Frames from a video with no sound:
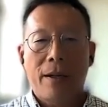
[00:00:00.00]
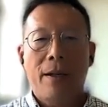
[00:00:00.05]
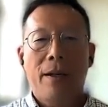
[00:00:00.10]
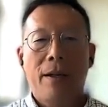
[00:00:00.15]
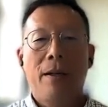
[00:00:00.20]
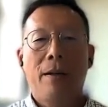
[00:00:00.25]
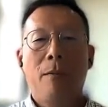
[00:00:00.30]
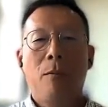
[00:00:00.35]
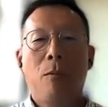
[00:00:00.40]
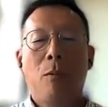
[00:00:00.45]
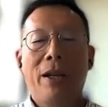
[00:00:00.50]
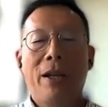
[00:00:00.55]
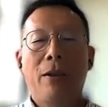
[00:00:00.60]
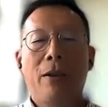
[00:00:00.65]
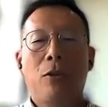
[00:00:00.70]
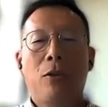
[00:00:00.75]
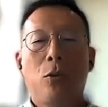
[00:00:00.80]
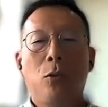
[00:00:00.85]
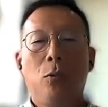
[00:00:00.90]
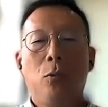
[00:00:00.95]
Uh,
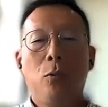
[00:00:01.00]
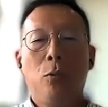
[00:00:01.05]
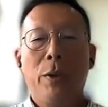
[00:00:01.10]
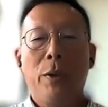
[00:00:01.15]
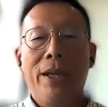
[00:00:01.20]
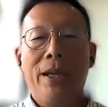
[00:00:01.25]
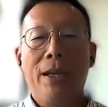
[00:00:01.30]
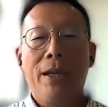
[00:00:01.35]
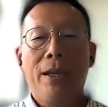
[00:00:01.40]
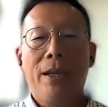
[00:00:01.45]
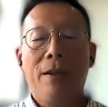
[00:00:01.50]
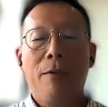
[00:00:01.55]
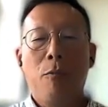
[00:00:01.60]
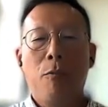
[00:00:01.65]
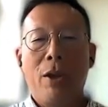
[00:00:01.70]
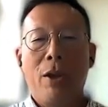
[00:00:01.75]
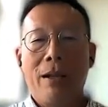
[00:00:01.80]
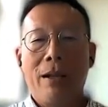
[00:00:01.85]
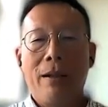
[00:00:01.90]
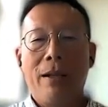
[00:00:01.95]
what do
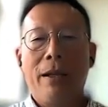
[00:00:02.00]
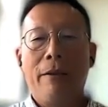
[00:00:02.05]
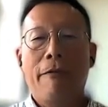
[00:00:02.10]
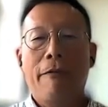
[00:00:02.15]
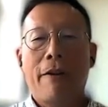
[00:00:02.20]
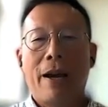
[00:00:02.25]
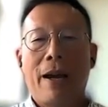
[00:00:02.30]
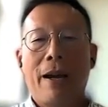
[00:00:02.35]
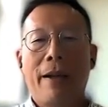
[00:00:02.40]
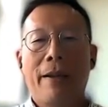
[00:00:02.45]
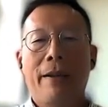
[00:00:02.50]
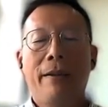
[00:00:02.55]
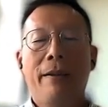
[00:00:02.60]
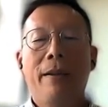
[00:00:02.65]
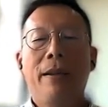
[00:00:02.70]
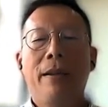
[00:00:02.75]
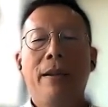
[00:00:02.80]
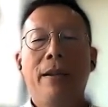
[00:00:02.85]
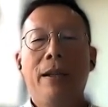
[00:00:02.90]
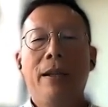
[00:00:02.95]
we really
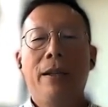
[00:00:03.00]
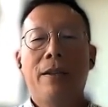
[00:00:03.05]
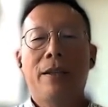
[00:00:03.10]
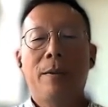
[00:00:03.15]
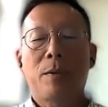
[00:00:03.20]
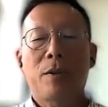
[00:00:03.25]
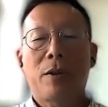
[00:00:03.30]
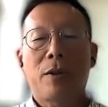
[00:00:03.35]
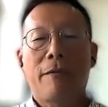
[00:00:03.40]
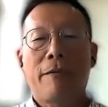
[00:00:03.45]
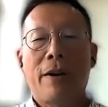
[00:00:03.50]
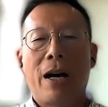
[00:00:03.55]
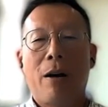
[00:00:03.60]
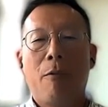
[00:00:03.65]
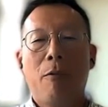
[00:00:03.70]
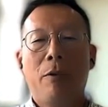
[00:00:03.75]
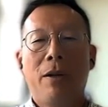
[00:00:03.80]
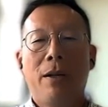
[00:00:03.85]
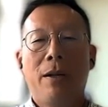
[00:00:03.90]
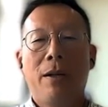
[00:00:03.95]
find in terms of
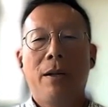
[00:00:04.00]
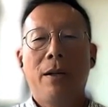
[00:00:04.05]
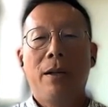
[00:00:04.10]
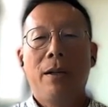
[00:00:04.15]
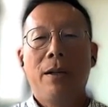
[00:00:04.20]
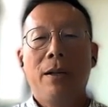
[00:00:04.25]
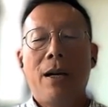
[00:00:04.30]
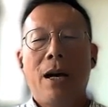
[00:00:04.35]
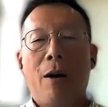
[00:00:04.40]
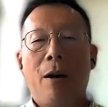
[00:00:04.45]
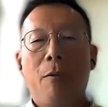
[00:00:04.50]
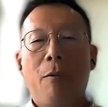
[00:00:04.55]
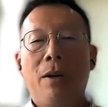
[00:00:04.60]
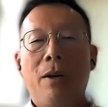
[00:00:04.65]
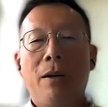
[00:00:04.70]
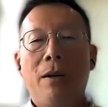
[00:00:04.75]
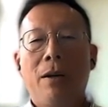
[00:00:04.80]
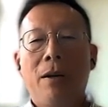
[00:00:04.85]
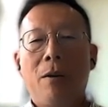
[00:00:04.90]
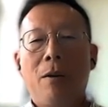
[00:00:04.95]
our,
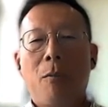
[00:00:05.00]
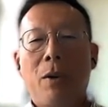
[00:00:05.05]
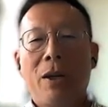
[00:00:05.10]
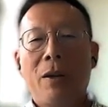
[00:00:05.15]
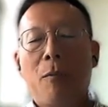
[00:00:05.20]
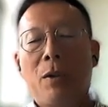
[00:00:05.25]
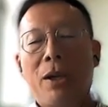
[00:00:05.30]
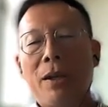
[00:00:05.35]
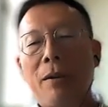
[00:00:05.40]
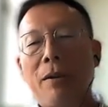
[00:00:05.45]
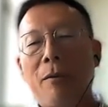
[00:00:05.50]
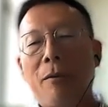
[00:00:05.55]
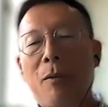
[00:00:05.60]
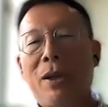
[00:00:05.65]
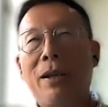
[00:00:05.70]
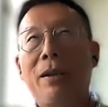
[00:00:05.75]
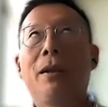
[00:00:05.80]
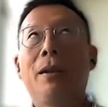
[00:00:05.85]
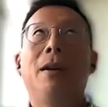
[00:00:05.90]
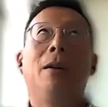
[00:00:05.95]
our, what, what,
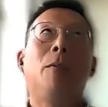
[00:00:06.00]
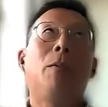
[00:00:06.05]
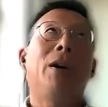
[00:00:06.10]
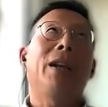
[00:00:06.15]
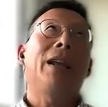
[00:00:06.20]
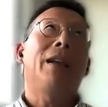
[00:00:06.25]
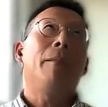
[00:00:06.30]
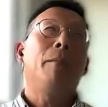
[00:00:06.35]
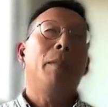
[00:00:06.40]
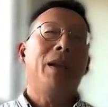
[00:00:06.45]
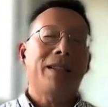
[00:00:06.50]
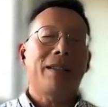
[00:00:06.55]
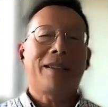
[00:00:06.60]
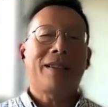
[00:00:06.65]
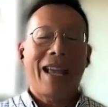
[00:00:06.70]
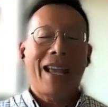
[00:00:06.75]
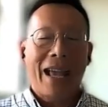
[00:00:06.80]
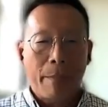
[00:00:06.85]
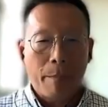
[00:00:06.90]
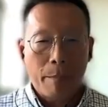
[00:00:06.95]
what, what makes
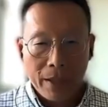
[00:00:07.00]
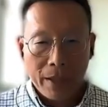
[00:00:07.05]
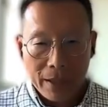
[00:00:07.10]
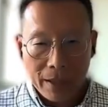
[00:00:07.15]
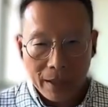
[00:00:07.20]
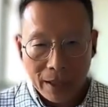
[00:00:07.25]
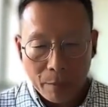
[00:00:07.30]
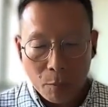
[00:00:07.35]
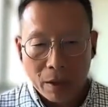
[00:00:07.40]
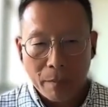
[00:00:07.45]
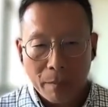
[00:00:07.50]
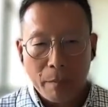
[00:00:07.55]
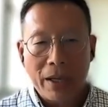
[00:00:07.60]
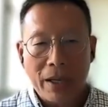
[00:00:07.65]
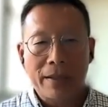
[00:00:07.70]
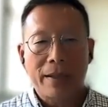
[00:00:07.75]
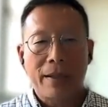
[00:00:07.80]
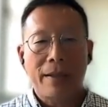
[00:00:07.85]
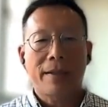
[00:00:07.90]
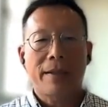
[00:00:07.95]
us happy and what
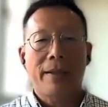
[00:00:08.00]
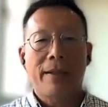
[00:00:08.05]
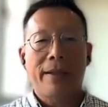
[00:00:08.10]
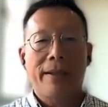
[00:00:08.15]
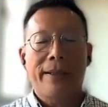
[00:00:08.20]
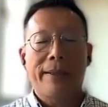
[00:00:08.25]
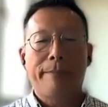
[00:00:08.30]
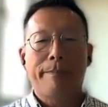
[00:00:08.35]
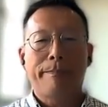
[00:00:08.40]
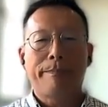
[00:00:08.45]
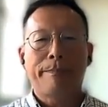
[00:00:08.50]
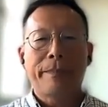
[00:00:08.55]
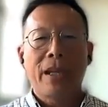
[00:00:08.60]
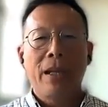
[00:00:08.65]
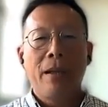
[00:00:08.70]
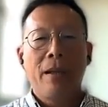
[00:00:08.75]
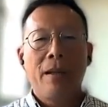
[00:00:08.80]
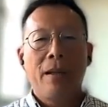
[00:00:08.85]
makes us um,